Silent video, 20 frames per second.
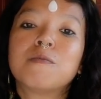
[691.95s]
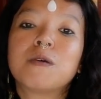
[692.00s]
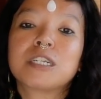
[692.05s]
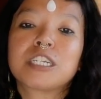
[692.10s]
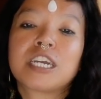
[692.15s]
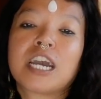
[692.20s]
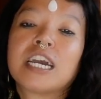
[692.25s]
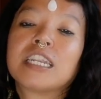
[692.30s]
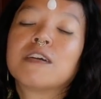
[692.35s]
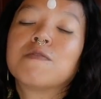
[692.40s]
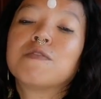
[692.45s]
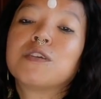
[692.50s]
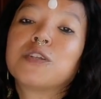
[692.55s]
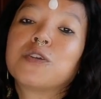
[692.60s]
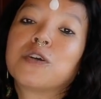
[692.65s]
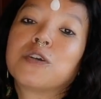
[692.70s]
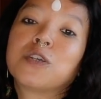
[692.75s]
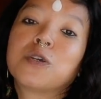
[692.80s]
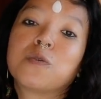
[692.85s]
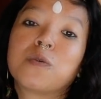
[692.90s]
What kind of
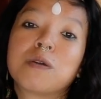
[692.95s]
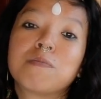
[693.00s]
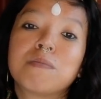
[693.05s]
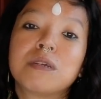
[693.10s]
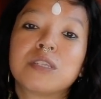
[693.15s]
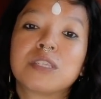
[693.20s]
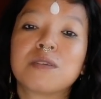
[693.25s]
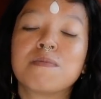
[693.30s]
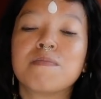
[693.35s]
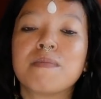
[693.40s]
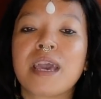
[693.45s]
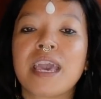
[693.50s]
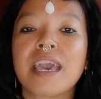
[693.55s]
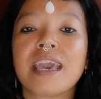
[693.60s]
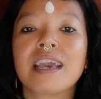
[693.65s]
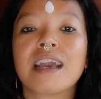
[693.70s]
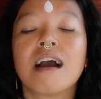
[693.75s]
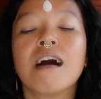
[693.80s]
video you want me to make.